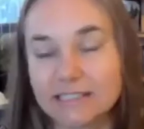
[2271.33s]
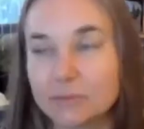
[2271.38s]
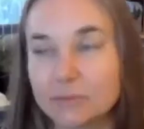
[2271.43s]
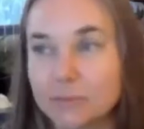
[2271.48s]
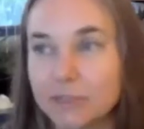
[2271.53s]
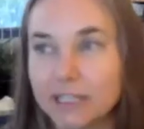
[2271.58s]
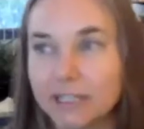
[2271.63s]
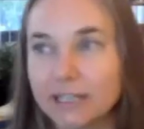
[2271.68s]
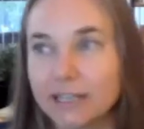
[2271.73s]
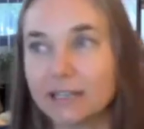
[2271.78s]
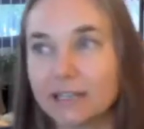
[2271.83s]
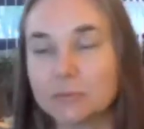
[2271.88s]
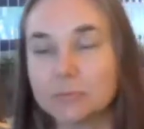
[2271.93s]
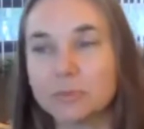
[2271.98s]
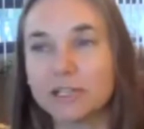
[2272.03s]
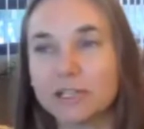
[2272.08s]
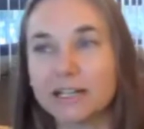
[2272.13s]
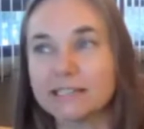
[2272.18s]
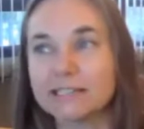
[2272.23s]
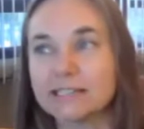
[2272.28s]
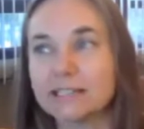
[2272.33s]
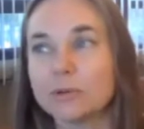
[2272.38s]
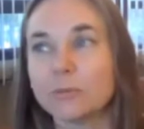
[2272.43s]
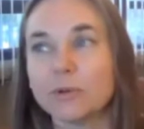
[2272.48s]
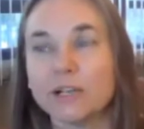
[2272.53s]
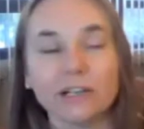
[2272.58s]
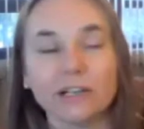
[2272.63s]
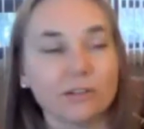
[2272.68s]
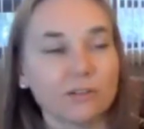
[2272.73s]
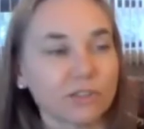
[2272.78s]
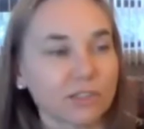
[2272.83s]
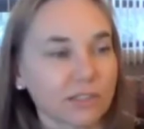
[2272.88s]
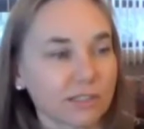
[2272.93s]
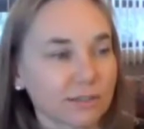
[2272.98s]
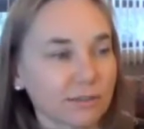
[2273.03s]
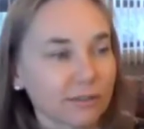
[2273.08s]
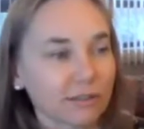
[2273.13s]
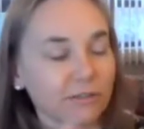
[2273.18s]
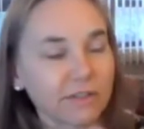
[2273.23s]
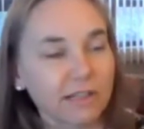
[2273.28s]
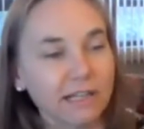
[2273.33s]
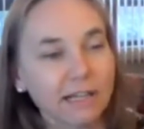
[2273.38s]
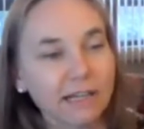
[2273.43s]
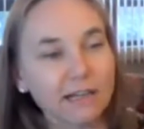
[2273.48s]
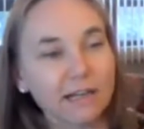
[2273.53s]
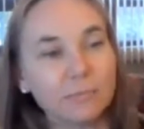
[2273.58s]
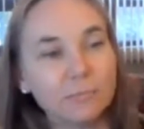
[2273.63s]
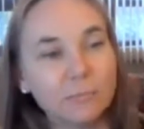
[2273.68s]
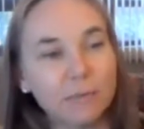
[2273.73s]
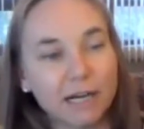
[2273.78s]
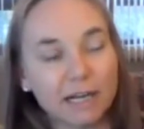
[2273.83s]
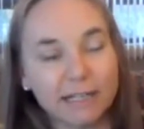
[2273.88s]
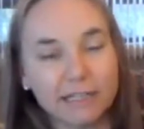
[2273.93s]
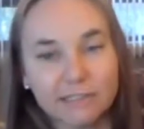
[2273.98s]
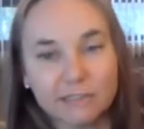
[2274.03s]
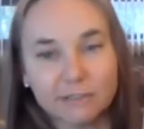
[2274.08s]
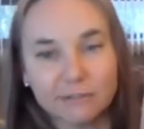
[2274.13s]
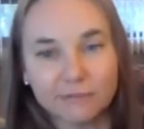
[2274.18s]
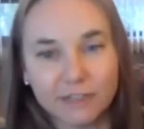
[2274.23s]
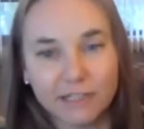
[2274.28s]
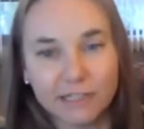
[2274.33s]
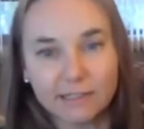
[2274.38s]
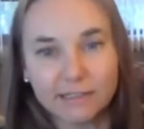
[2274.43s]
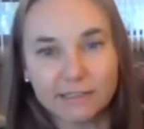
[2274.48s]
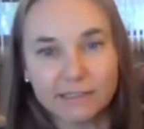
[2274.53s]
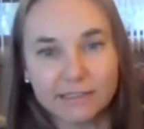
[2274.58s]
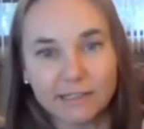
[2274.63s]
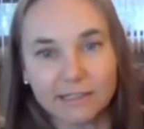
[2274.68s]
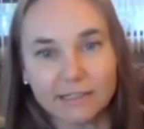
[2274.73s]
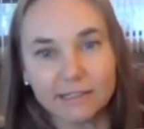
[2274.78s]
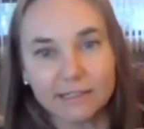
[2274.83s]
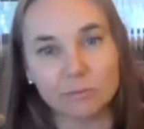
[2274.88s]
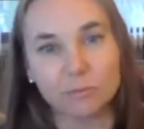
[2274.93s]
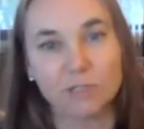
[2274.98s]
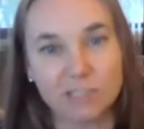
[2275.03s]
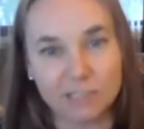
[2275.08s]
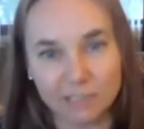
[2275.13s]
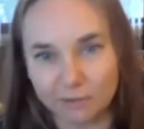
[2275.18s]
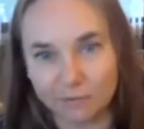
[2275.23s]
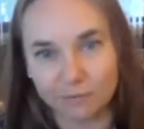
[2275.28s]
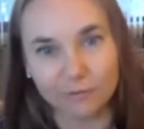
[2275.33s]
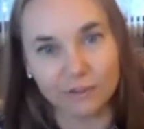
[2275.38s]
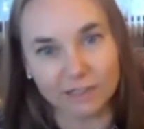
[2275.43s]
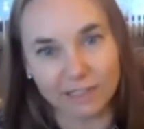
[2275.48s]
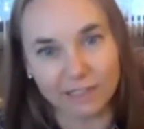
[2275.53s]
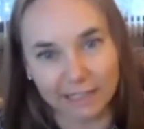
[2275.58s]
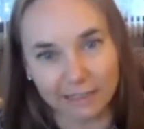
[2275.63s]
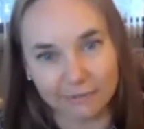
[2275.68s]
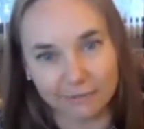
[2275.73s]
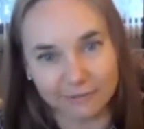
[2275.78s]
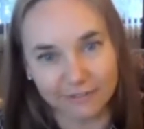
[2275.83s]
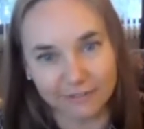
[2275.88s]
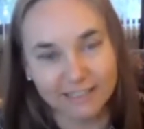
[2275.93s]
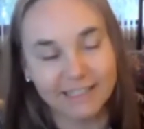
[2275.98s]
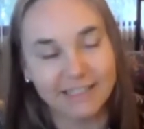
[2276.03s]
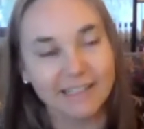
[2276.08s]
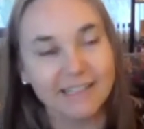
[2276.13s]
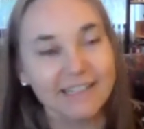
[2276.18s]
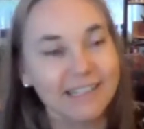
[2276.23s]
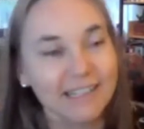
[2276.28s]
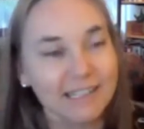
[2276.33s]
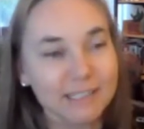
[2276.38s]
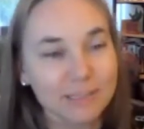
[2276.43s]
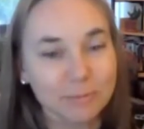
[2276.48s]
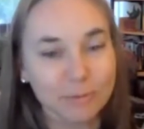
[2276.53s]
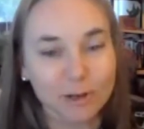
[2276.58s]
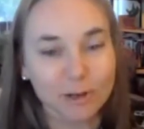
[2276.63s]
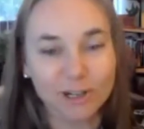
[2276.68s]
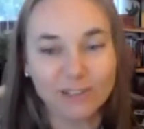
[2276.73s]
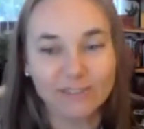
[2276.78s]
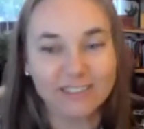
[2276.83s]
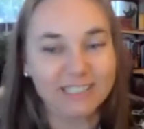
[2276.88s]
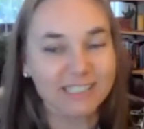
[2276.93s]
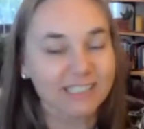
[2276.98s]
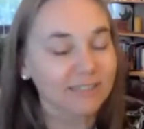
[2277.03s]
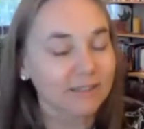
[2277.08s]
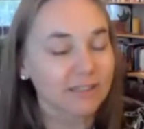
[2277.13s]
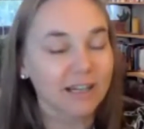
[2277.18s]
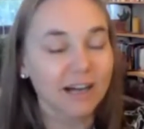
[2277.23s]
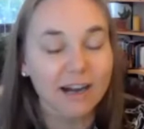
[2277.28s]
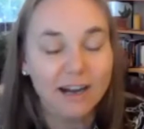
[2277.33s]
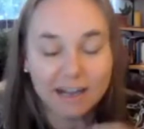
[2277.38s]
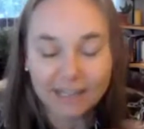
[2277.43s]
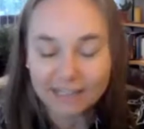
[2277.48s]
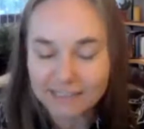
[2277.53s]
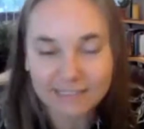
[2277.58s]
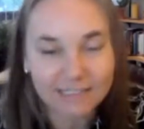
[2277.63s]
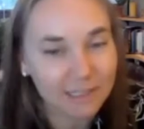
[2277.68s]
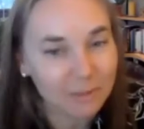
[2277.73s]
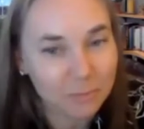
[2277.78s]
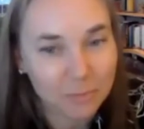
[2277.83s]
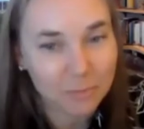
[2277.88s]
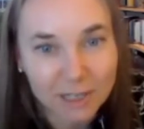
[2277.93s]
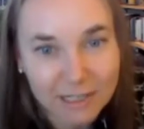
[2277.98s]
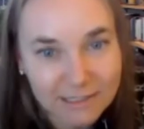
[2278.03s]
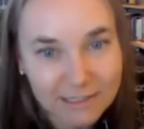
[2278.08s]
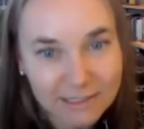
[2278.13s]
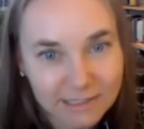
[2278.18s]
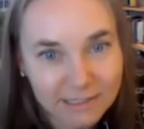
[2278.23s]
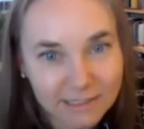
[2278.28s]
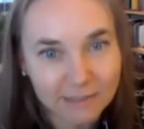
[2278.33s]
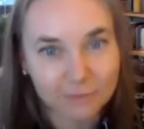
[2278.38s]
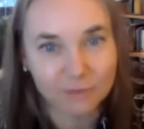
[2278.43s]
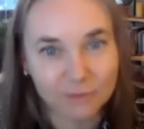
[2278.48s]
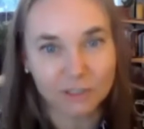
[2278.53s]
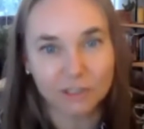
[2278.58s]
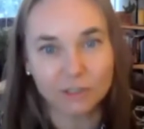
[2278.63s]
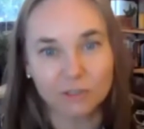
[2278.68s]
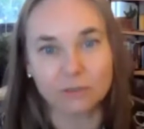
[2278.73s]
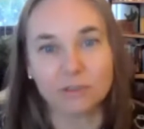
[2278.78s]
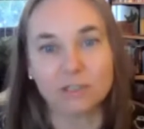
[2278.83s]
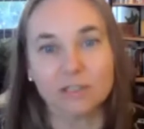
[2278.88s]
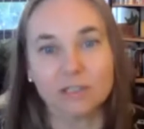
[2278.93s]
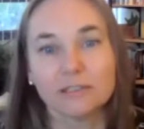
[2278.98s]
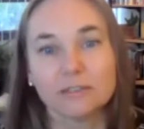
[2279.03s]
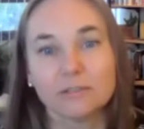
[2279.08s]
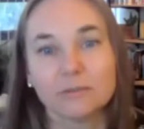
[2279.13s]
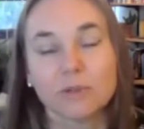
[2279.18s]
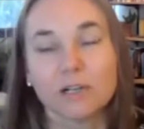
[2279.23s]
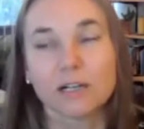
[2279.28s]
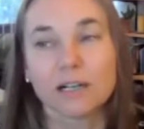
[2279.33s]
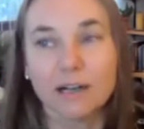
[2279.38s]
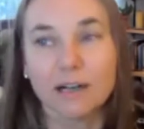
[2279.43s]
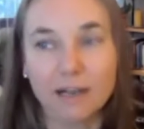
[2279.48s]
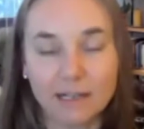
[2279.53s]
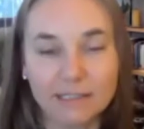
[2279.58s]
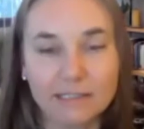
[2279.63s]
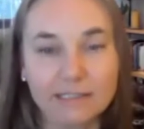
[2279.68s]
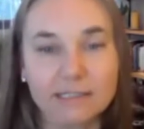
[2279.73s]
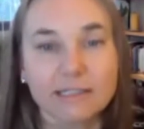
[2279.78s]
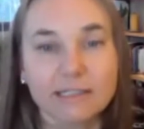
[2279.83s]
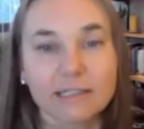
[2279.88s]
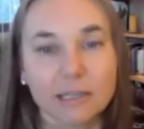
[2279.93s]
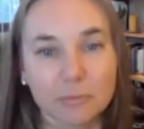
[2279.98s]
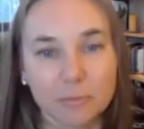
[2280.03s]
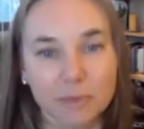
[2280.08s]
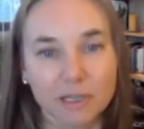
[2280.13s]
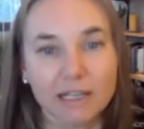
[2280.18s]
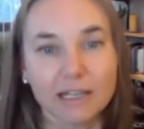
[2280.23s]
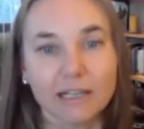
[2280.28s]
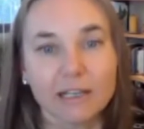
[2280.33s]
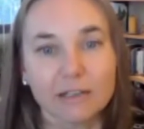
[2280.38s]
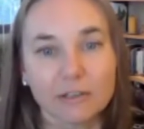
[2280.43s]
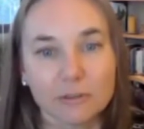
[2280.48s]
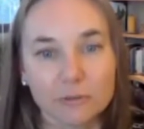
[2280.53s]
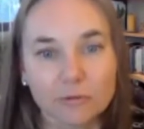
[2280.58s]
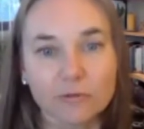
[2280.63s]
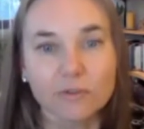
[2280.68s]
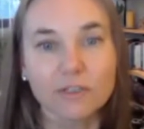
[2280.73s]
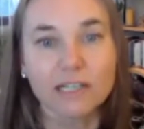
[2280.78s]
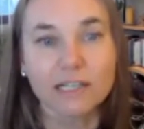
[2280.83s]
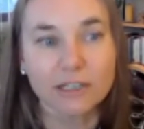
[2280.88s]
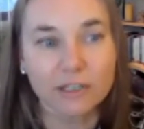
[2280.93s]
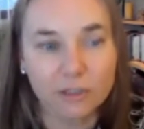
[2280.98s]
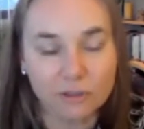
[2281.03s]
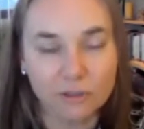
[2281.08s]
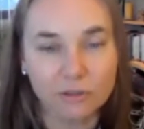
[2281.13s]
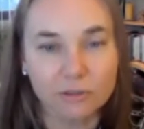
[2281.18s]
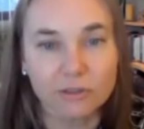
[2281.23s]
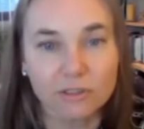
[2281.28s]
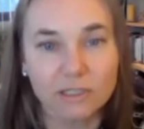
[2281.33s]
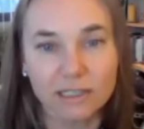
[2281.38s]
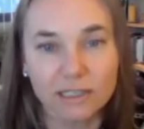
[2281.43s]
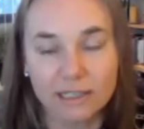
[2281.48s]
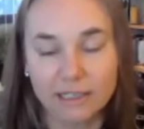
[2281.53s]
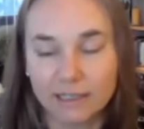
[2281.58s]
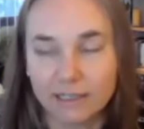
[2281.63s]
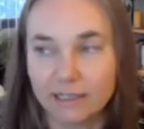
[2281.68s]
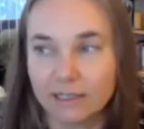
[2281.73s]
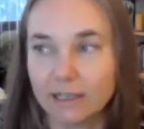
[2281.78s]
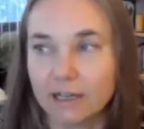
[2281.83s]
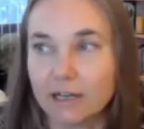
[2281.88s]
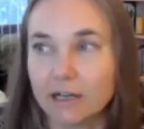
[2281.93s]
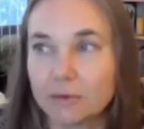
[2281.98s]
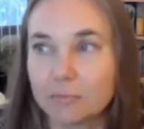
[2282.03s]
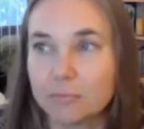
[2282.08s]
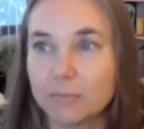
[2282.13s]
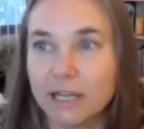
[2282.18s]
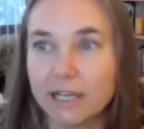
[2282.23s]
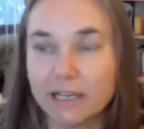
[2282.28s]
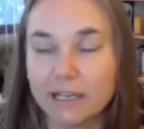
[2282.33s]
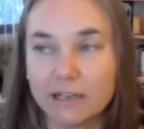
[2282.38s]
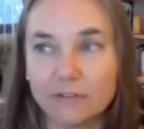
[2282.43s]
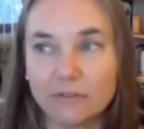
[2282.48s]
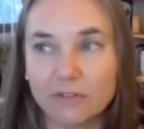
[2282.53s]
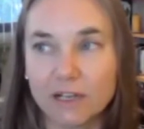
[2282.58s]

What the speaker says: to me, that implies that we don't just sort of get a mind fix and then we're done for life. Right. It's more of this constant process of renewal. We're constantly being renewed. Many of